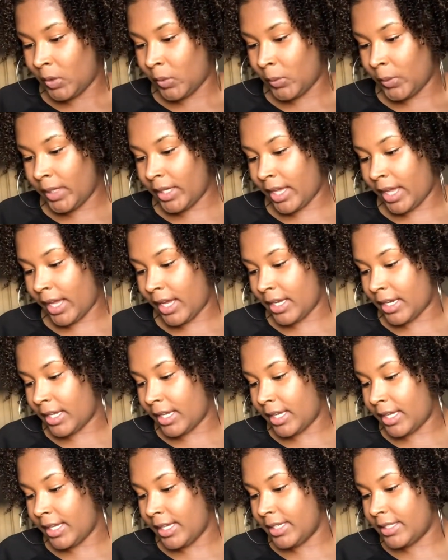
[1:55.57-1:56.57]
We got an
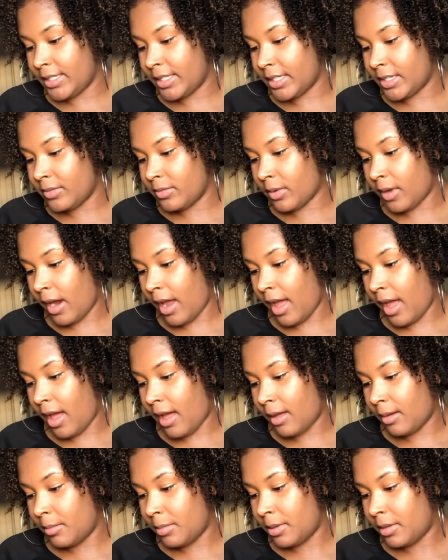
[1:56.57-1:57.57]
easy
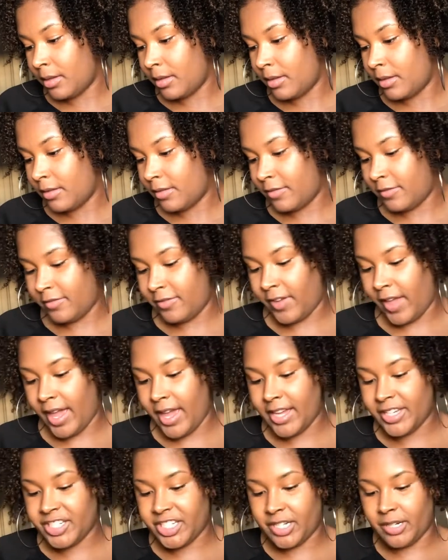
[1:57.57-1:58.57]
wrap
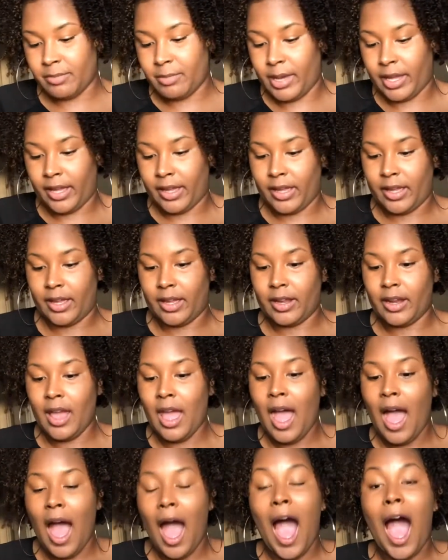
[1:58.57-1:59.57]
fashion band.
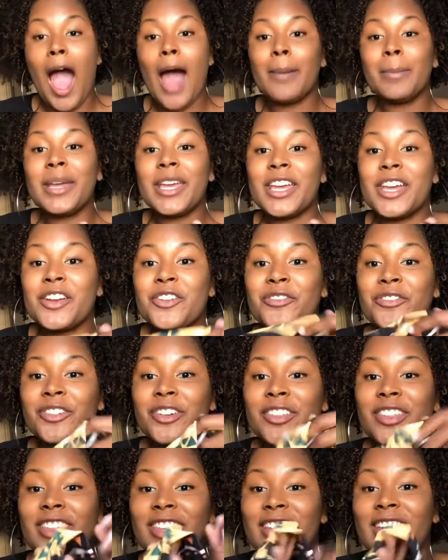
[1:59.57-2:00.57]
I'm here
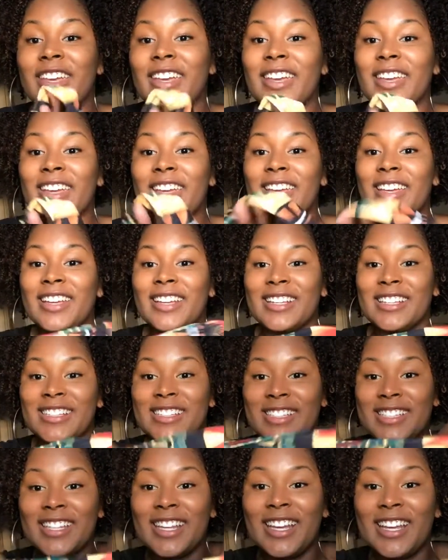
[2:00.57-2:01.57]
for
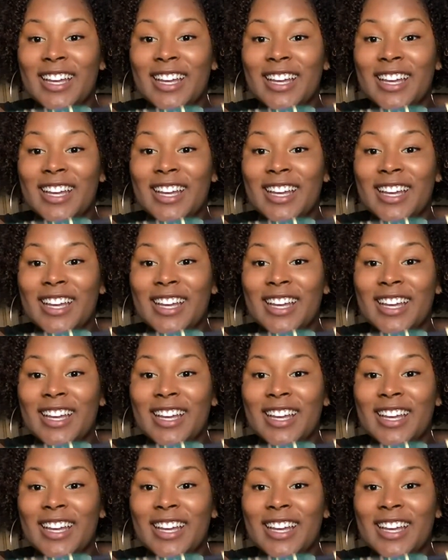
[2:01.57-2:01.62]
this.